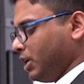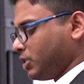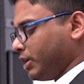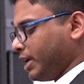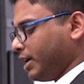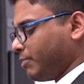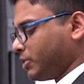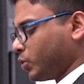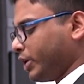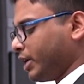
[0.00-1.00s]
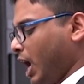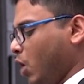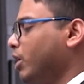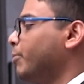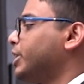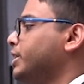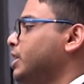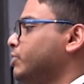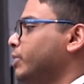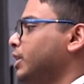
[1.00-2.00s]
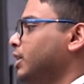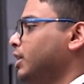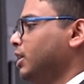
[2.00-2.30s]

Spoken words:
So here I'm showing how a materials will